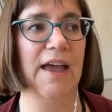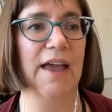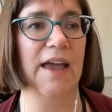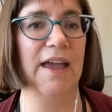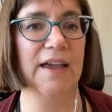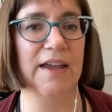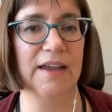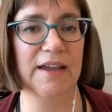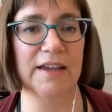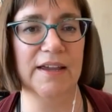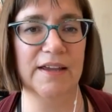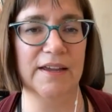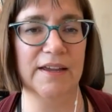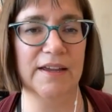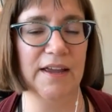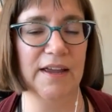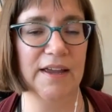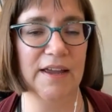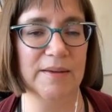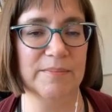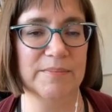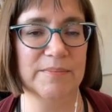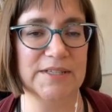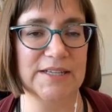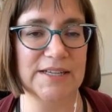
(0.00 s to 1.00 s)

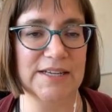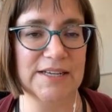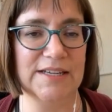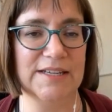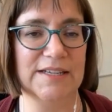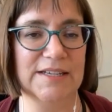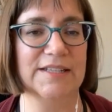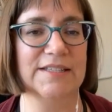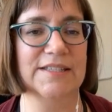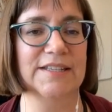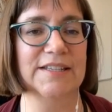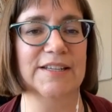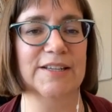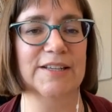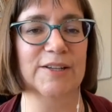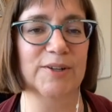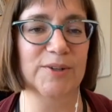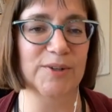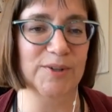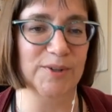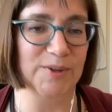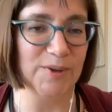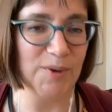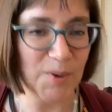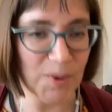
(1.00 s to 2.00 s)
AMD is
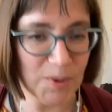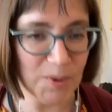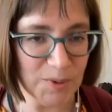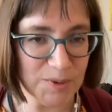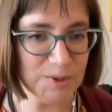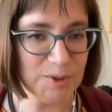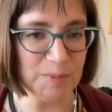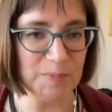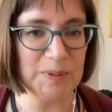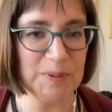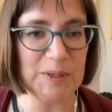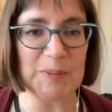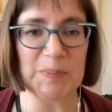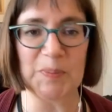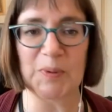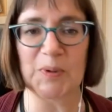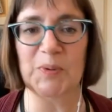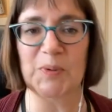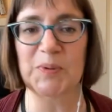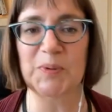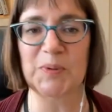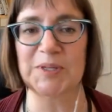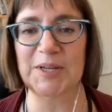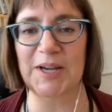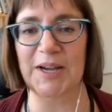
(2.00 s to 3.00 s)
in older people.
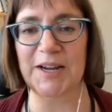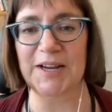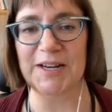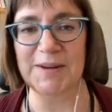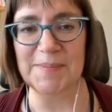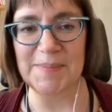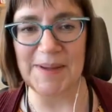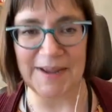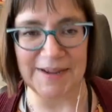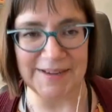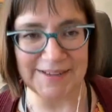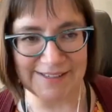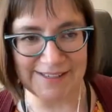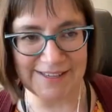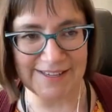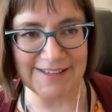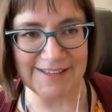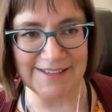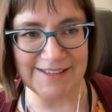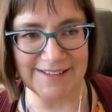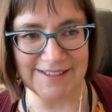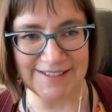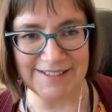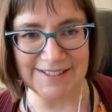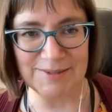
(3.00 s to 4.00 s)
We're talking about
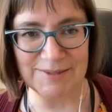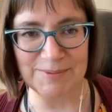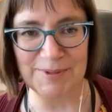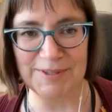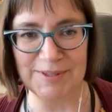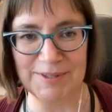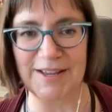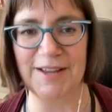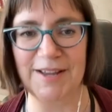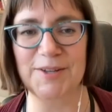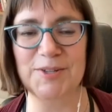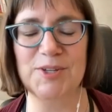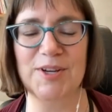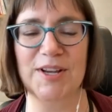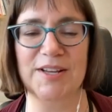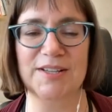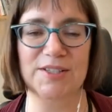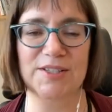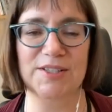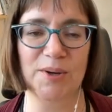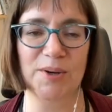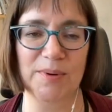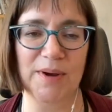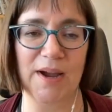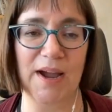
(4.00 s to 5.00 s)
kids with LCHADD.
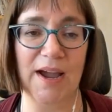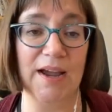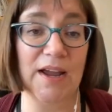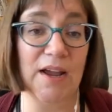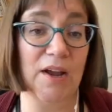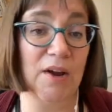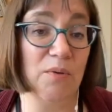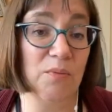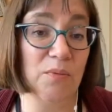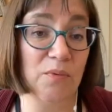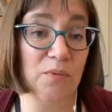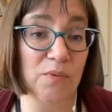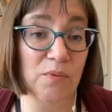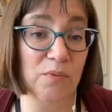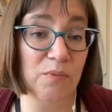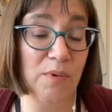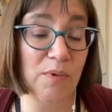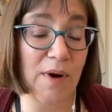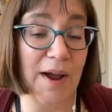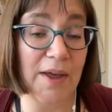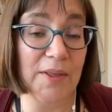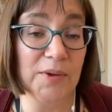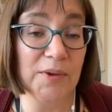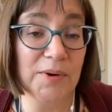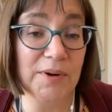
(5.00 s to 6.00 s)
So
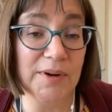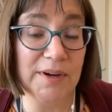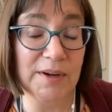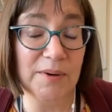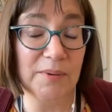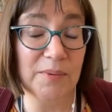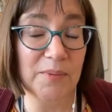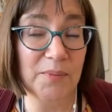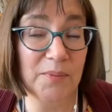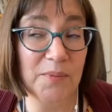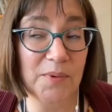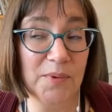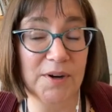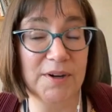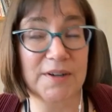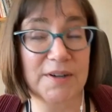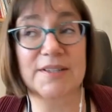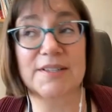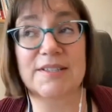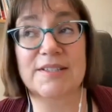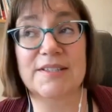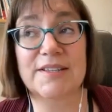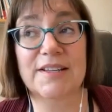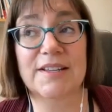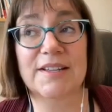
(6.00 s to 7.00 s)
whether it
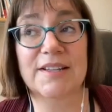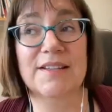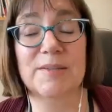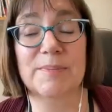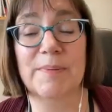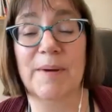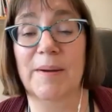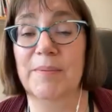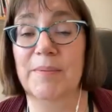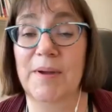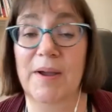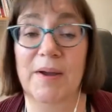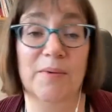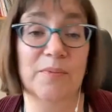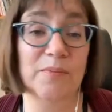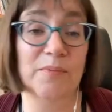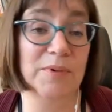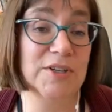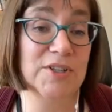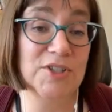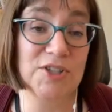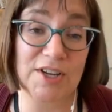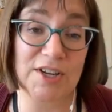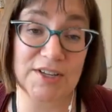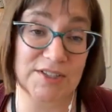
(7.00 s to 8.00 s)
works in this population,
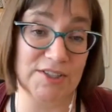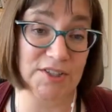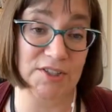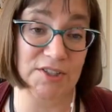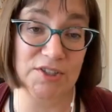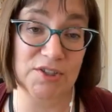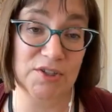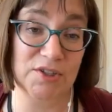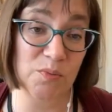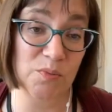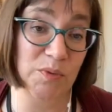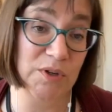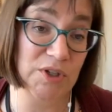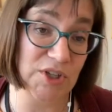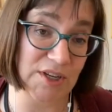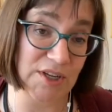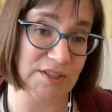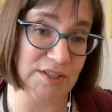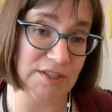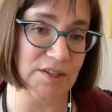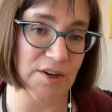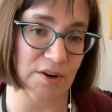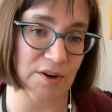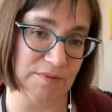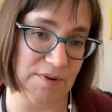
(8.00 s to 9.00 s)
we just
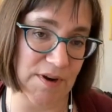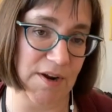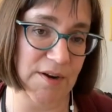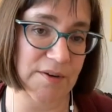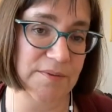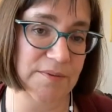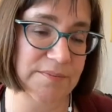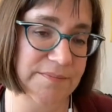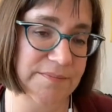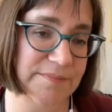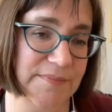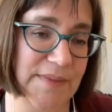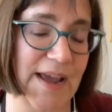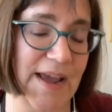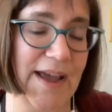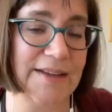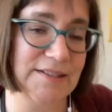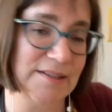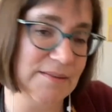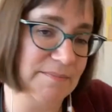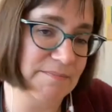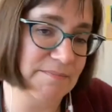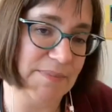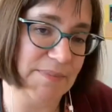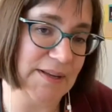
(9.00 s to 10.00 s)
don't know.
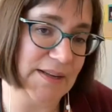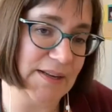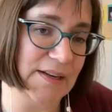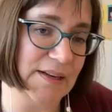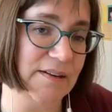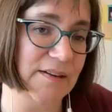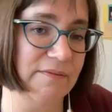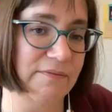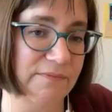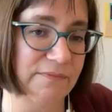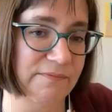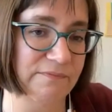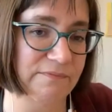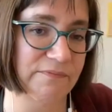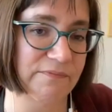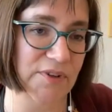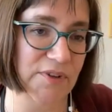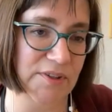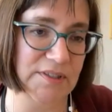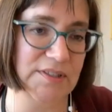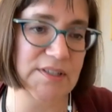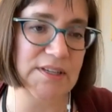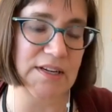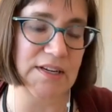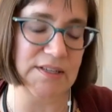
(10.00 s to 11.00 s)
Hasn't been
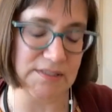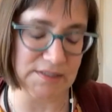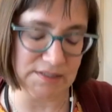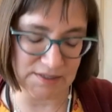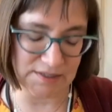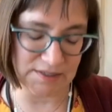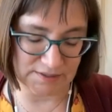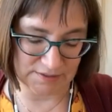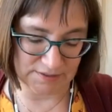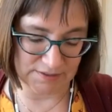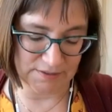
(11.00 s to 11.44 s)
fully tested.